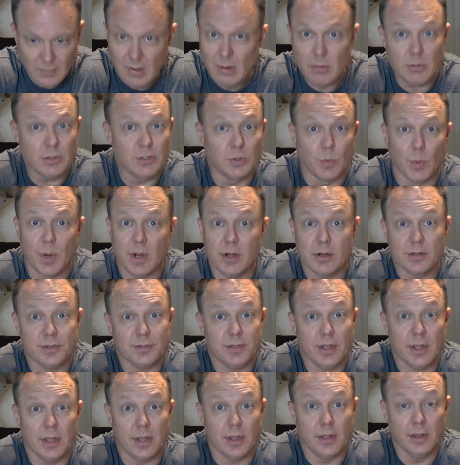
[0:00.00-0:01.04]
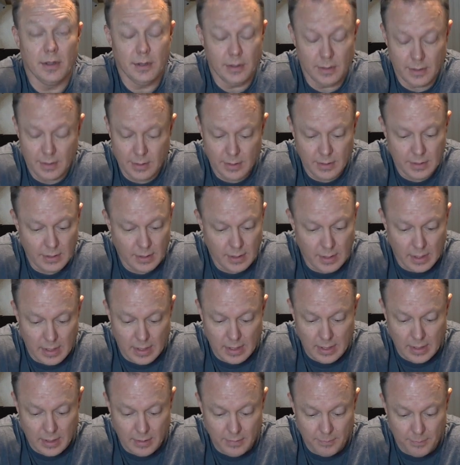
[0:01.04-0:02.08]
It's the weirdest thing.
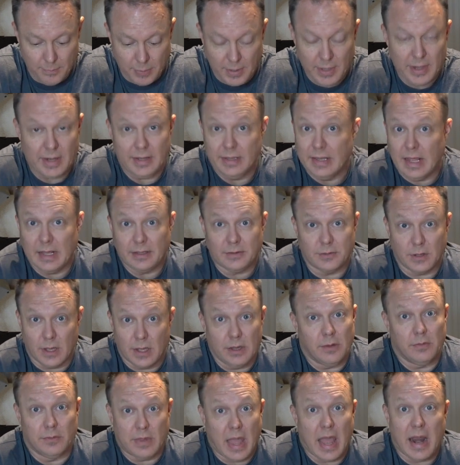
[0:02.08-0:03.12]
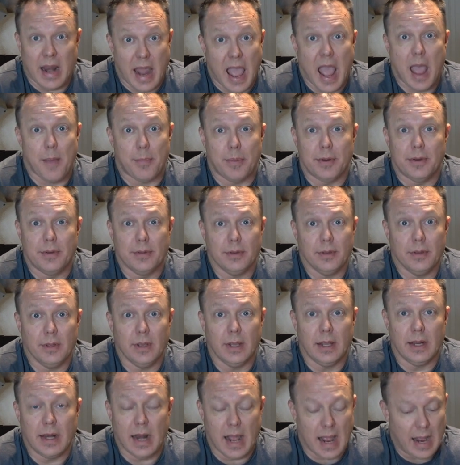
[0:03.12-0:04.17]
But that happened,
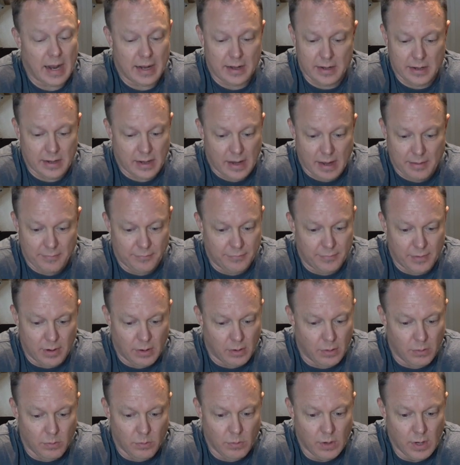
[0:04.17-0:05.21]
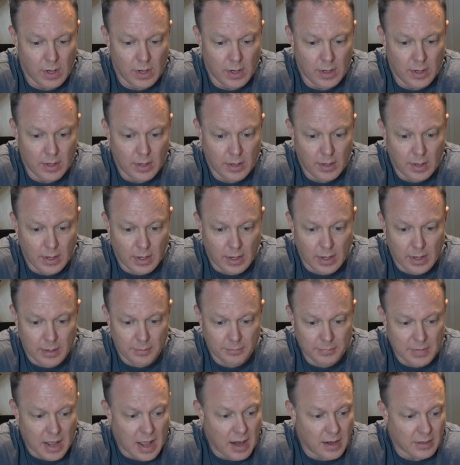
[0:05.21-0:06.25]
and I have no
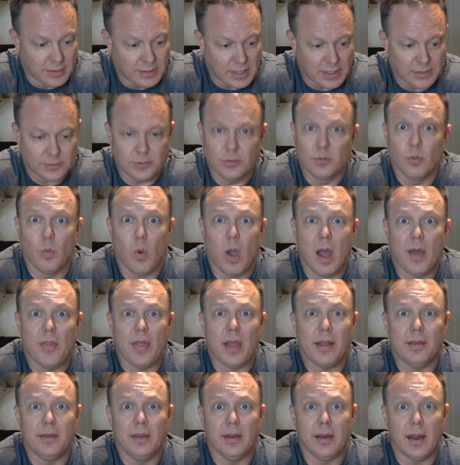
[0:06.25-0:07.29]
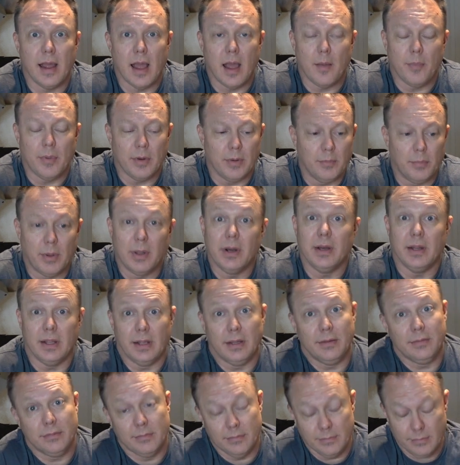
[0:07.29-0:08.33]
knowledge as to why that did happen. But
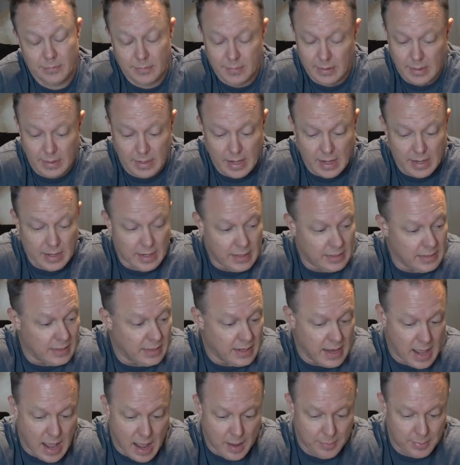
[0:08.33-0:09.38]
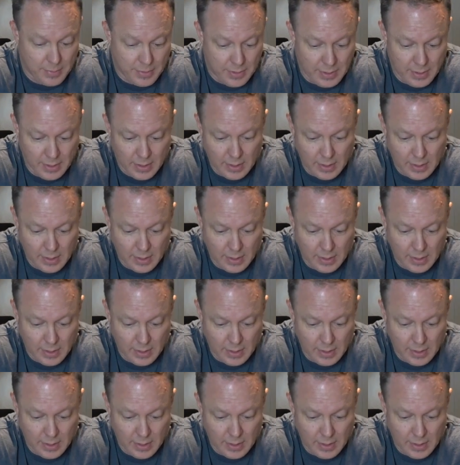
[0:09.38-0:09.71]
it did happen.